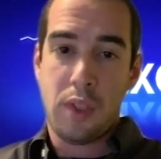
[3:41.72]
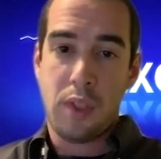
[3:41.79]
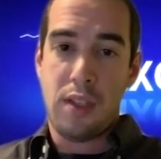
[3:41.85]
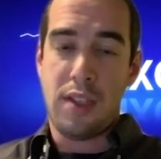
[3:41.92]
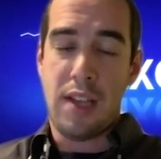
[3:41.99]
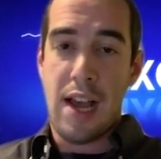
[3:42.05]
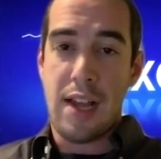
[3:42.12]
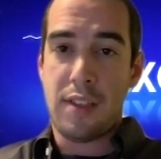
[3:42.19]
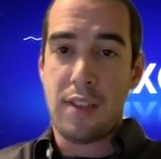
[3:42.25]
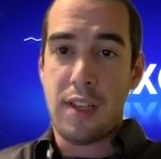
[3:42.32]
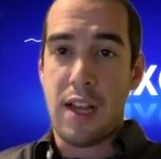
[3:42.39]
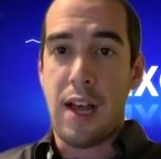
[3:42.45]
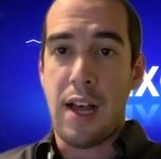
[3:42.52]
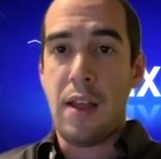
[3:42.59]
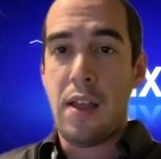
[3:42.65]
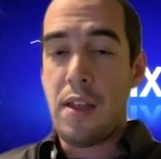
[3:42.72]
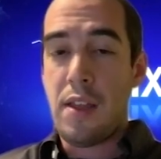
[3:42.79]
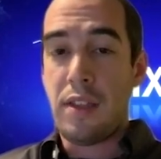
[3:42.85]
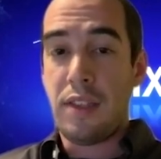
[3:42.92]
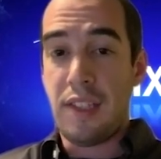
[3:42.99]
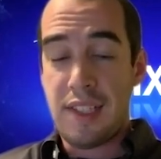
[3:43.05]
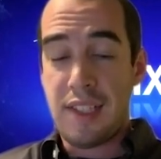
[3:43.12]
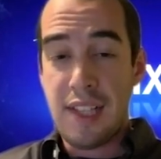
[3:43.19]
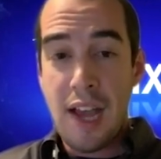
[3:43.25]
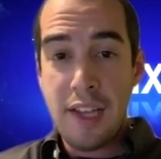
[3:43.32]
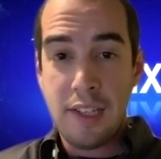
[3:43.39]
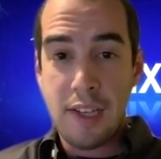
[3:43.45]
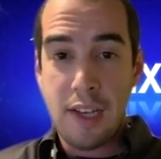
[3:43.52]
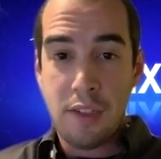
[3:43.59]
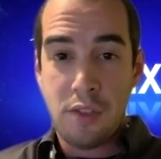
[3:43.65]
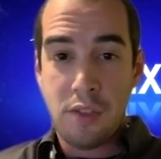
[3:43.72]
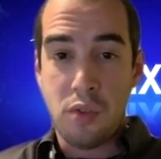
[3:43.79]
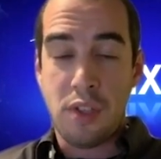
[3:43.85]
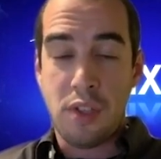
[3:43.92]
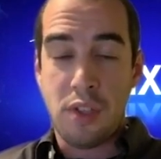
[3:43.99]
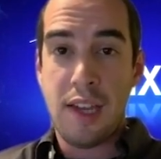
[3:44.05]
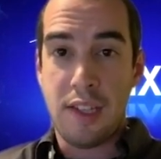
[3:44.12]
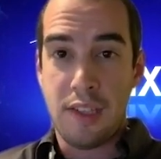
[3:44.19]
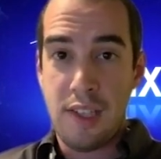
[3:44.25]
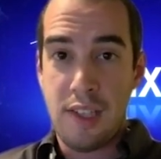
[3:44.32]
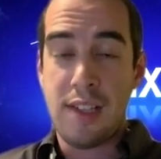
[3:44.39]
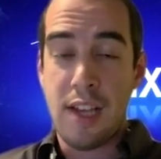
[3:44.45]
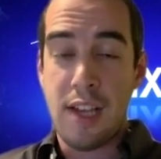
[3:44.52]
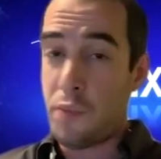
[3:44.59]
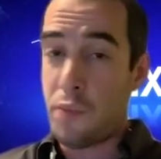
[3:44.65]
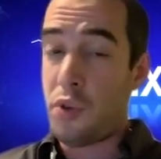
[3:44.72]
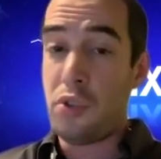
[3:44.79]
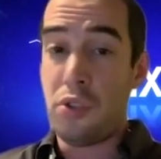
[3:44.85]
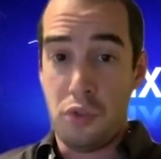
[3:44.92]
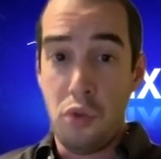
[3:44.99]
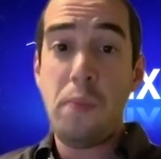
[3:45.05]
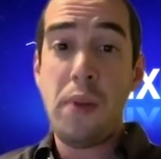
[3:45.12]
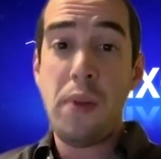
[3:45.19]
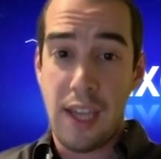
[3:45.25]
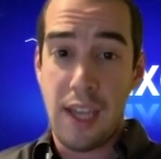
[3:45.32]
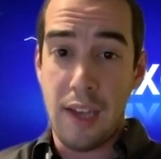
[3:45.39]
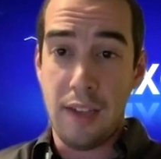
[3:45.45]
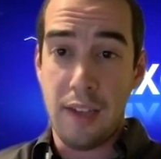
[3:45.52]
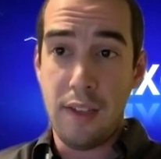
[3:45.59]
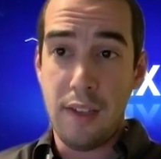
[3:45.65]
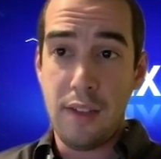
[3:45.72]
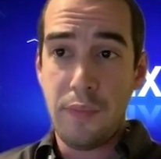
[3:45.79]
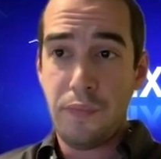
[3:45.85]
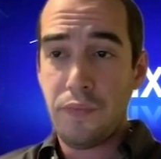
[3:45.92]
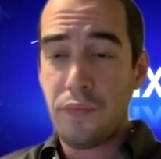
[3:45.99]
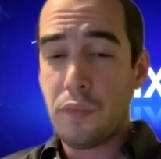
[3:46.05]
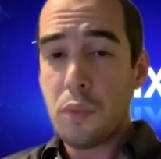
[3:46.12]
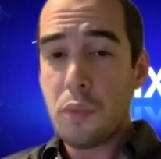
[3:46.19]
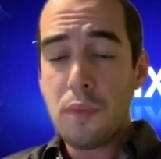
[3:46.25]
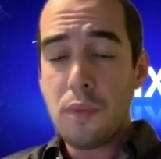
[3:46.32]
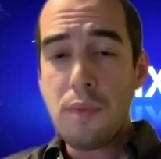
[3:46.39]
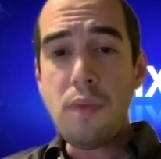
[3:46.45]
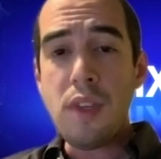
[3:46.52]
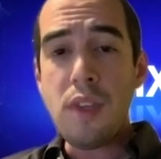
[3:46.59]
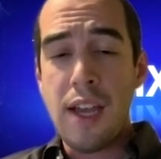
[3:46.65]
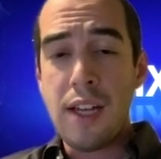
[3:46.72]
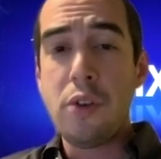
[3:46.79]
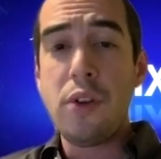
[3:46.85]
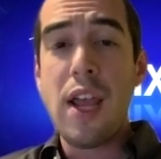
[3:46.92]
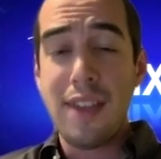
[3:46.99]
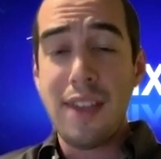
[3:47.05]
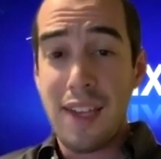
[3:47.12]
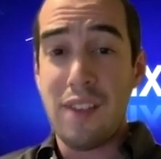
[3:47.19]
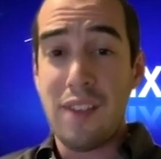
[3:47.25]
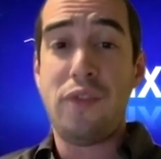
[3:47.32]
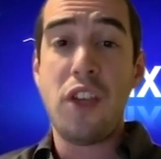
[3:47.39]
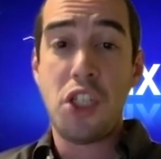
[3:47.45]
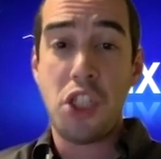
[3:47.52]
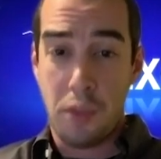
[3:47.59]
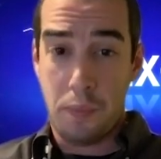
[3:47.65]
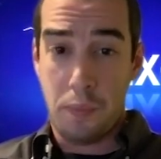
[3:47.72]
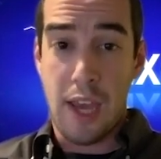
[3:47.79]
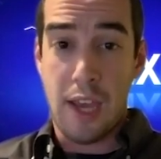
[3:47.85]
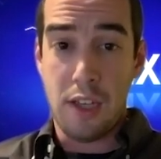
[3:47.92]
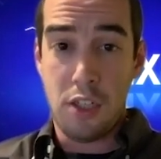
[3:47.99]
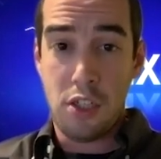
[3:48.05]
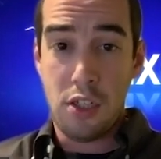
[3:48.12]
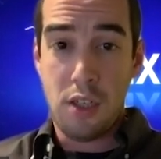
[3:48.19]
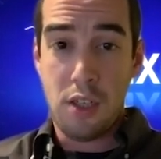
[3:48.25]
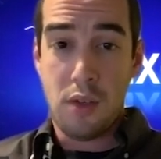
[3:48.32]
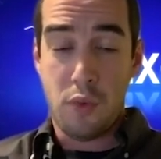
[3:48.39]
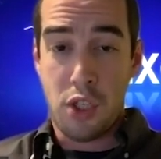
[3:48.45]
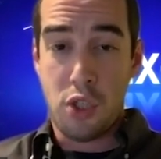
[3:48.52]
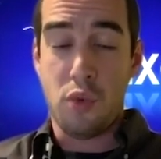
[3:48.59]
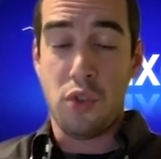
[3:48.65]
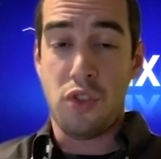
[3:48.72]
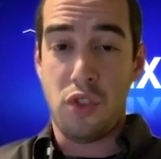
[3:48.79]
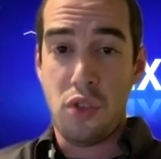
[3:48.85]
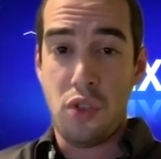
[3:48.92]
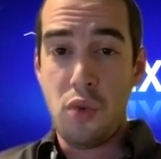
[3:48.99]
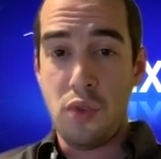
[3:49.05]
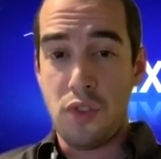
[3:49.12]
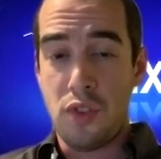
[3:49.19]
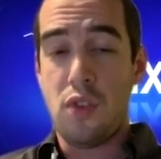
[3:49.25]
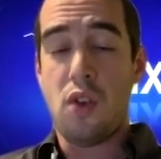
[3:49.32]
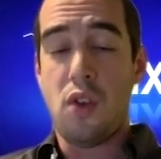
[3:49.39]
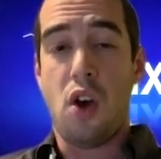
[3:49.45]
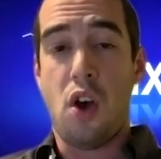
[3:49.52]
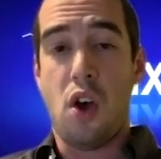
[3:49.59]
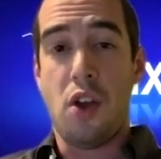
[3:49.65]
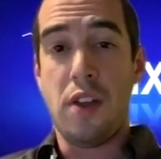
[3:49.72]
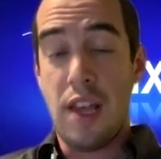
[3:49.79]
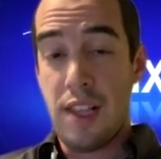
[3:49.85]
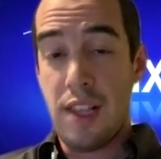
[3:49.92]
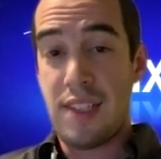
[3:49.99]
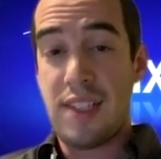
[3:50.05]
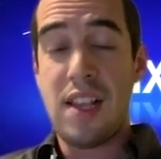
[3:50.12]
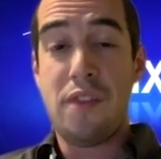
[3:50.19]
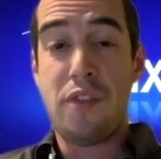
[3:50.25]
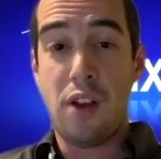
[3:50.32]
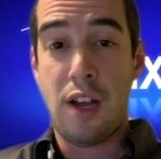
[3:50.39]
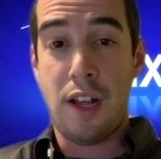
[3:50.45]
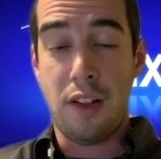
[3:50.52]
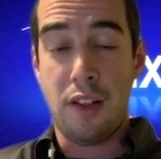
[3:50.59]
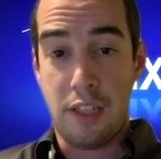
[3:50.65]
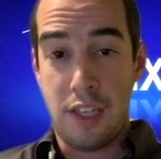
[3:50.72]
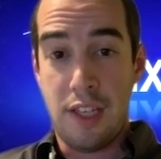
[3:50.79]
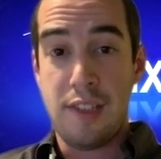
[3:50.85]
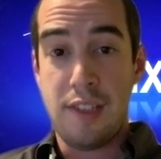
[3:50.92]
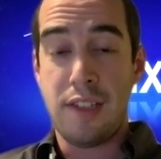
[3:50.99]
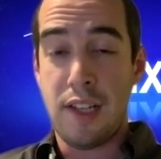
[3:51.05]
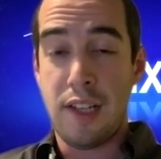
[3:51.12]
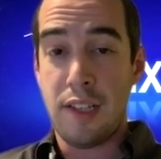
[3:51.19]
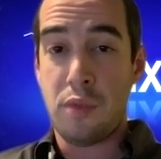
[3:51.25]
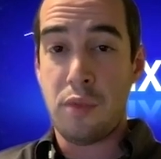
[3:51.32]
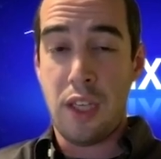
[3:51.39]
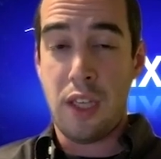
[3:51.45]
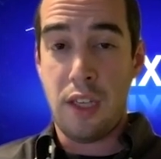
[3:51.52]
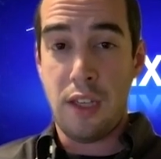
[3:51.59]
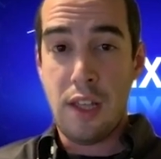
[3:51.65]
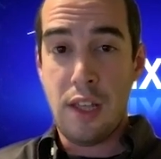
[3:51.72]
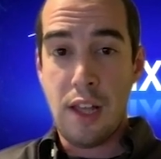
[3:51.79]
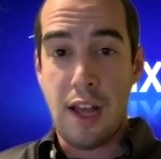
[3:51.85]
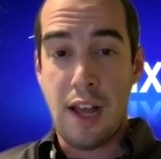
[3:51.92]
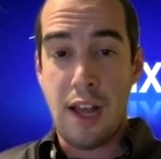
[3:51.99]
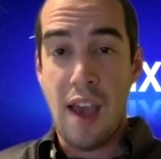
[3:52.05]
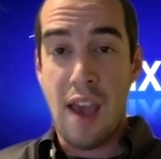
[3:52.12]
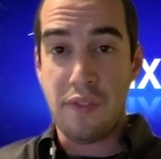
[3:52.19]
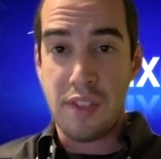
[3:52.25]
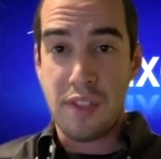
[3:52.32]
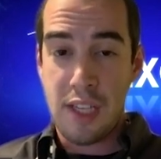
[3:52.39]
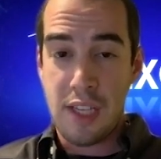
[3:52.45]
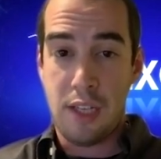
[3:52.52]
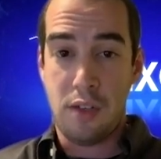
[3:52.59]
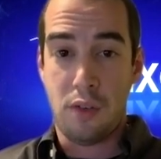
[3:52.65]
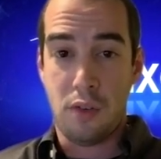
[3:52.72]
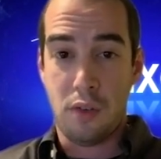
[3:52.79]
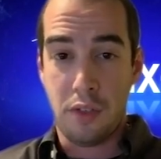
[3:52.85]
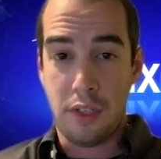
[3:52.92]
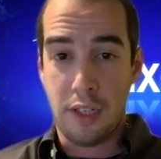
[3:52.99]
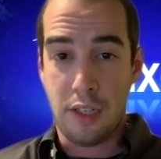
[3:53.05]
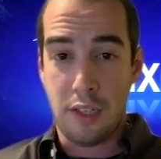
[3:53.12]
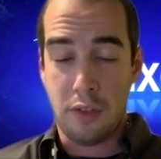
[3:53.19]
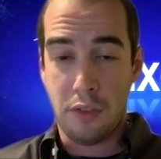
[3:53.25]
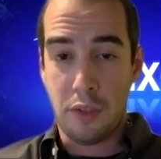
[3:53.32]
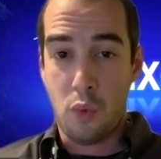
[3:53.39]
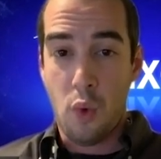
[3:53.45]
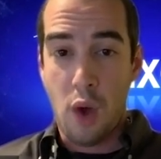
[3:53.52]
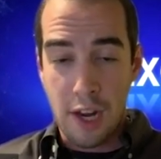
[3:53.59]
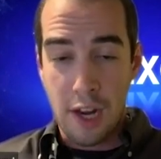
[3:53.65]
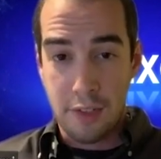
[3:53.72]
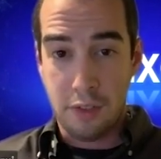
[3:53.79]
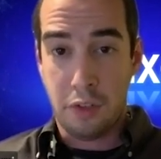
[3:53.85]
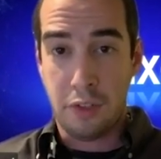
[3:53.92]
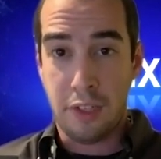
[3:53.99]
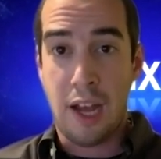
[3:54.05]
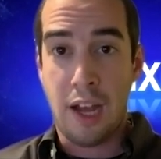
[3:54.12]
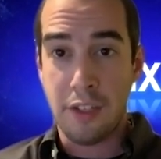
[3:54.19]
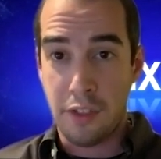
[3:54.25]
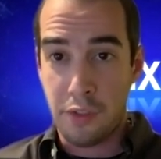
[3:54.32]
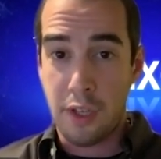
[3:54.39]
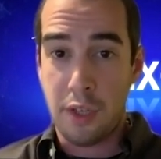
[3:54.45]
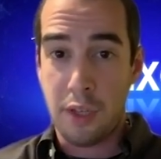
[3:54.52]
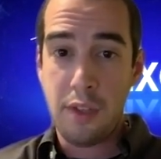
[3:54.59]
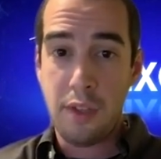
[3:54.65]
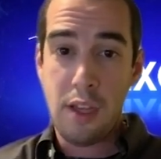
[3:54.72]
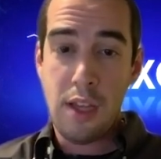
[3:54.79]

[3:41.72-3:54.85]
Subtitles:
that decided to take this dashboard, duplicate it, and creating a phishing page, which was used on several incidents that we have seen on the wild and on the underground